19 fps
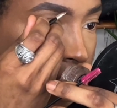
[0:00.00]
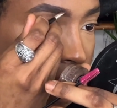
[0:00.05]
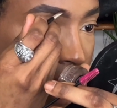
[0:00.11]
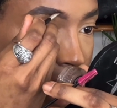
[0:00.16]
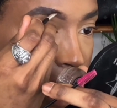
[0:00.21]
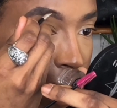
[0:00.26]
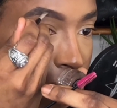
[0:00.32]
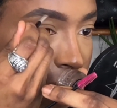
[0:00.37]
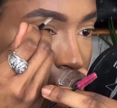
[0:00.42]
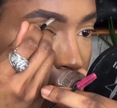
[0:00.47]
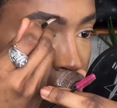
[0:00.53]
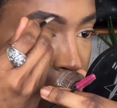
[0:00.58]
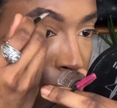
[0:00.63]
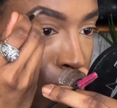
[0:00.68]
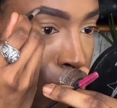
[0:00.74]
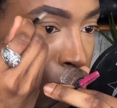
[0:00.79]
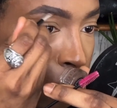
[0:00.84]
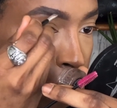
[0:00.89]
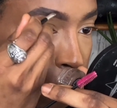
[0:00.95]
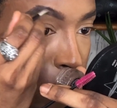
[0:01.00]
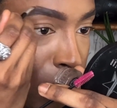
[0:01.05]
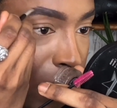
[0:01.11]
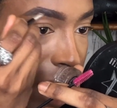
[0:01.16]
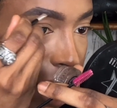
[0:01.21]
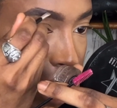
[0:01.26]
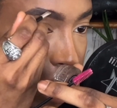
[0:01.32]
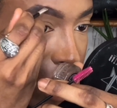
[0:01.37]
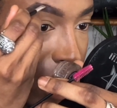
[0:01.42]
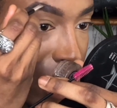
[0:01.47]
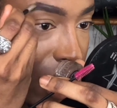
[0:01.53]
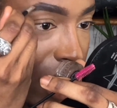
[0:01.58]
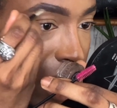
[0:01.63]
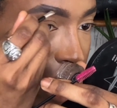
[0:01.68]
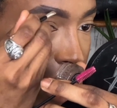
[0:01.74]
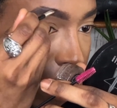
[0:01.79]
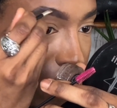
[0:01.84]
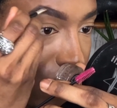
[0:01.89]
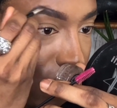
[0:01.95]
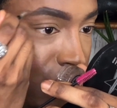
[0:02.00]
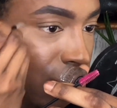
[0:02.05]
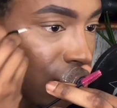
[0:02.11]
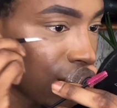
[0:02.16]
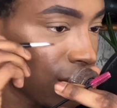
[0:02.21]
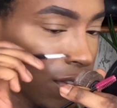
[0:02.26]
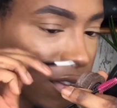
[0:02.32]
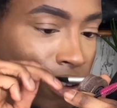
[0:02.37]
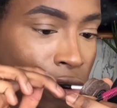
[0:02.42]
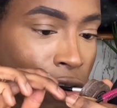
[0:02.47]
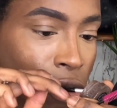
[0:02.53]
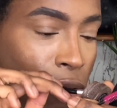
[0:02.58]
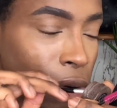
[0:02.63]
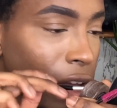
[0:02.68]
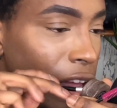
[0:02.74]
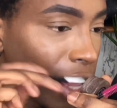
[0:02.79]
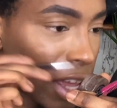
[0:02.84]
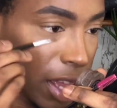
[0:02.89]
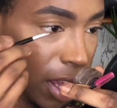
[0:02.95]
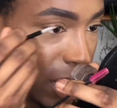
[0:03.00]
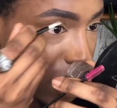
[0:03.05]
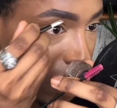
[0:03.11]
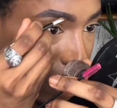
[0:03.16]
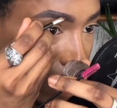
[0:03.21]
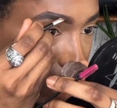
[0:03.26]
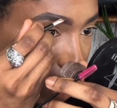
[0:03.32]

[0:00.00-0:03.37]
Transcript: and then as you go back again, just go in.